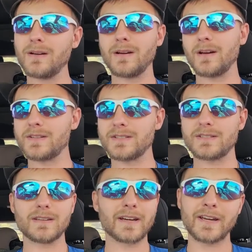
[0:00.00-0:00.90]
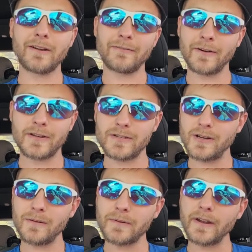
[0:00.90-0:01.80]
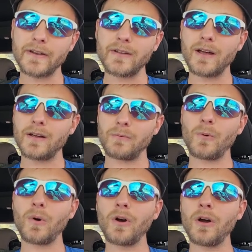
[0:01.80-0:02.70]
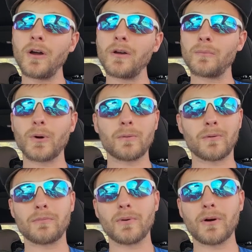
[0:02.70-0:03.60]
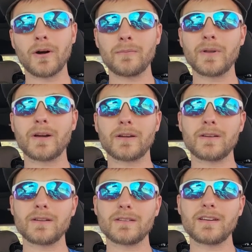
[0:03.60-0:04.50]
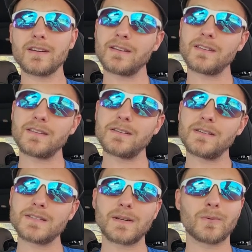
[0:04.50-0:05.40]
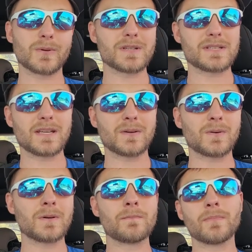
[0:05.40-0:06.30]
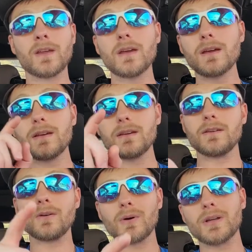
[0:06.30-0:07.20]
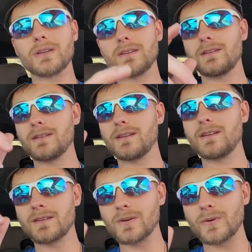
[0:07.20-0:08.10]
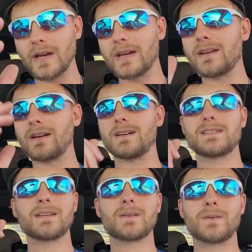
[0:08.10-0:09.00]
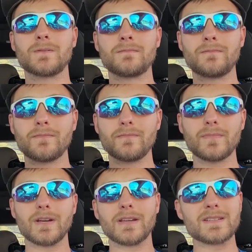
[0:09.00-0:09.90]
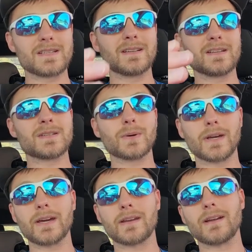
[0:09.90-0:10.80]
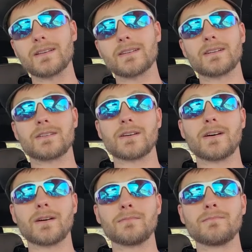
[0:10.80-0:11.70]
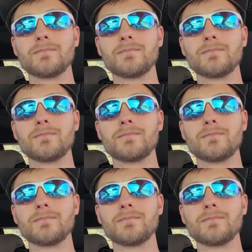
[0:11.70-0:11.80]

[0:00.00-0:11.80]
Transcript: I can't find a job that I want, blah, blah, blah. I'm not going to take this. I don't want to settle. You know what? It's okay to not settle. And it's okay to not take a job.